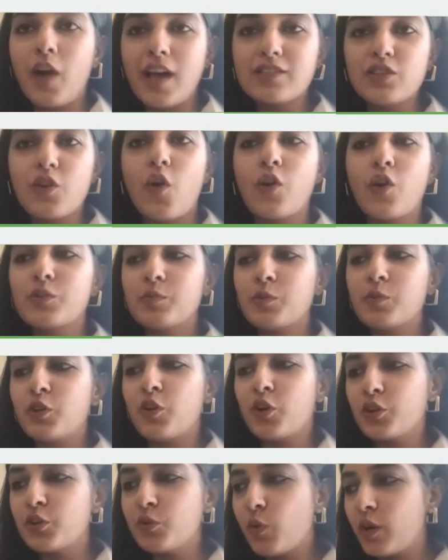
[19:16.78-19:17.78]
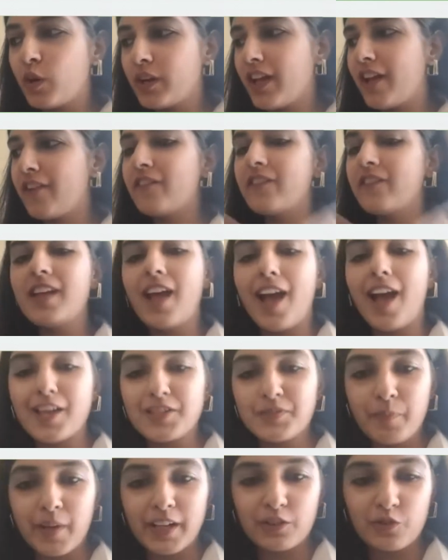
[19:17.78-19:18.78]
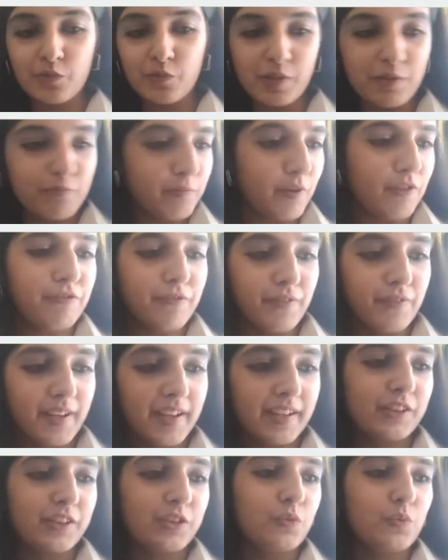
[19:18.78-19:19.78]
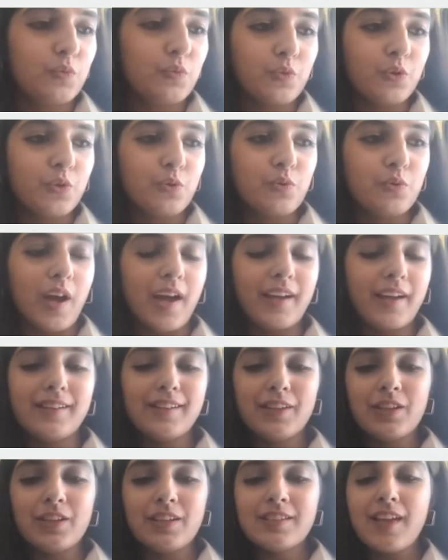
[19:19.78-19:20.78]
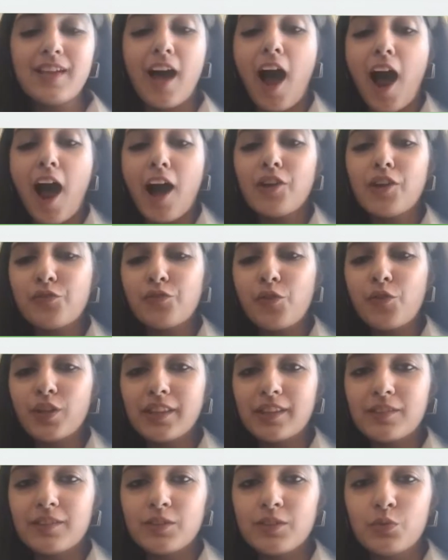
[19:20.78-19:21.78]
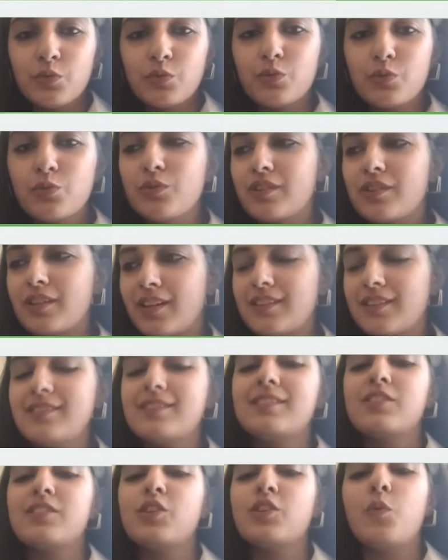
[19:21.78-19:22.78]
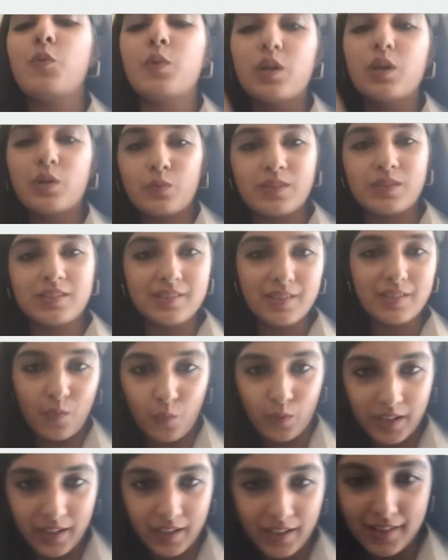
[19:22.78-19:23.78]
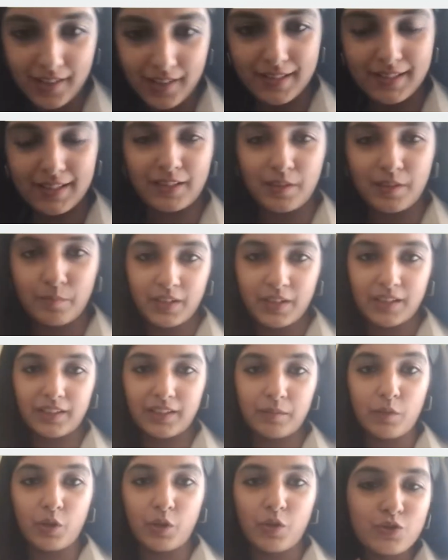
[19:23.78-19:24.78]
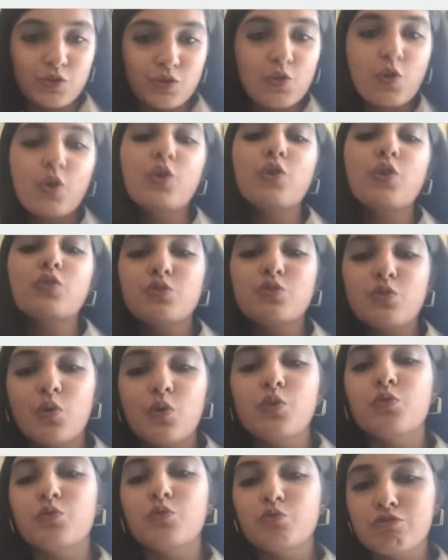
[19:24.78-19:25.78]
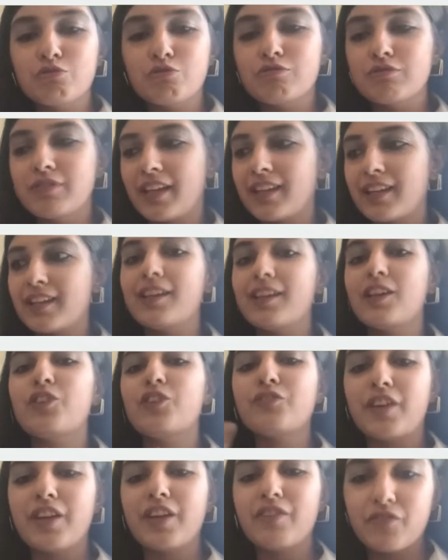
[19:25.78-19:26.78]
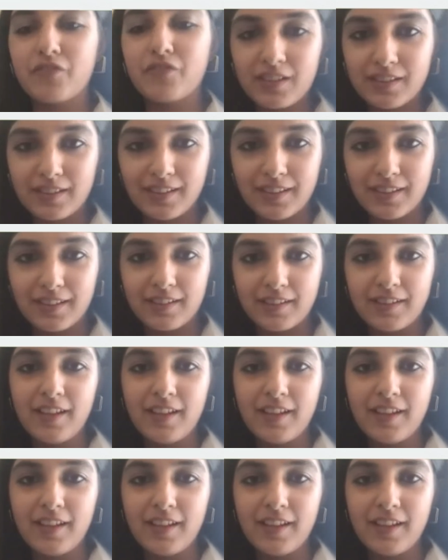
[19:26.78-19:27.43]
as an entrepreneur, you want every aspect to be perfect. And it's hard for you to trust your work with someone else in the beginning, because you're so used to taking care of everything.